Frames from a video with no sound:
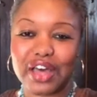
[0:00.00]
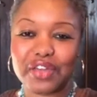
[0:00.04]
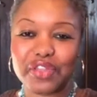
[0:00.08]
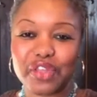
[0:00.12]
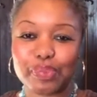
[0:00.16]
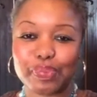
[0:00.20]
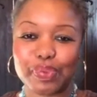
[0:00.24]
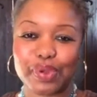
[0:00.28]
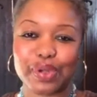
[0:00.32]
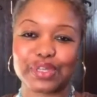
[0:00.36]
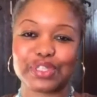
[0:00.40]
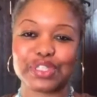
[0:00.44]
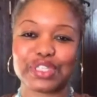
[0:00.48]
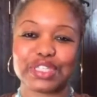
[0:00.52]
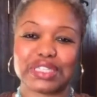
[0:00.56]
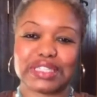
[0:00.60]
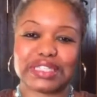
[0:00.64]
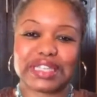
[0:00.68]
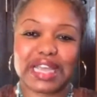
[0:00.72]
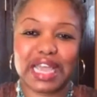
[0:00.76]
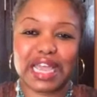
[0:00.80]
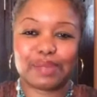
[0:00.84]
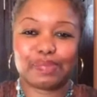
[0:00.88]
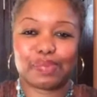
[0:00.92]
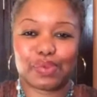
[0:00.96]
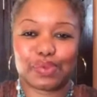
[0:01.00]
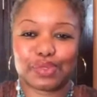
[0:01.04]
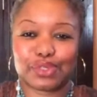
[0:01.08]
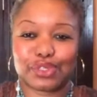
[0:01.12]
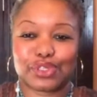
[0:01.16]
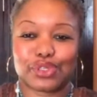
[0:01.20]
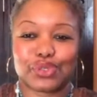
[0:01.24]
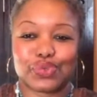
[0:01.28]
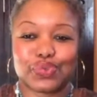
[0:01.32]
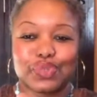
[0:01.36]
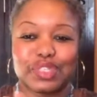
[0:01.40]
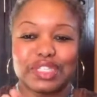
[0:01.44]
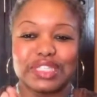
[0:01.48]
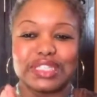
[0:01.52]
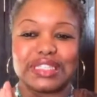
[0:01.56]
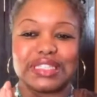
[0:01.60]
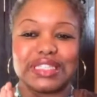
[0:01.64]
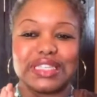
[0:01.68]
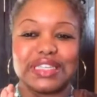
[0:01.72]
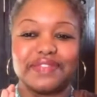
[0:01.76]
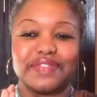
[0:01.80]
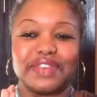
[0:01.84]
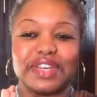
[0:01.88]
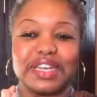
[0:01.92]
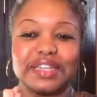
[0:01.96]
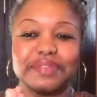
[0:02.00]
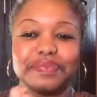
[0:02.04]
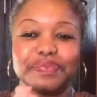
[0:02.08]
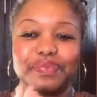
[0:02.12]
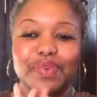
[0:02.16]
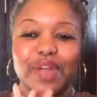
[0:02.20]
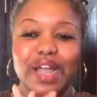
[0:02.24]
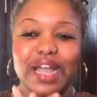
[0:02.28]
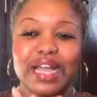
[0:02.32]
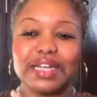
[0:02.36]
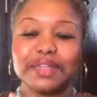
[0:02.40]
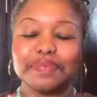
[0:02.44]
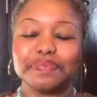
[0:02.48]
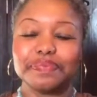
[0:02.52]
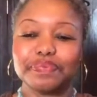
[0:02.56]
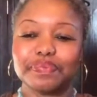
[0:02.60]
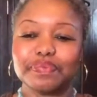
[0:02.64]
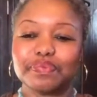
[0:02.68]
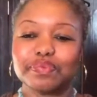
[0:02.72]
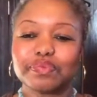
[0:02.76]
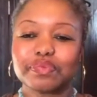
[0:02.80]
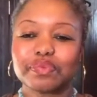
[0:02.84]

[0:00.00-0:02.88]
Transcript: other person's able to receive it, right?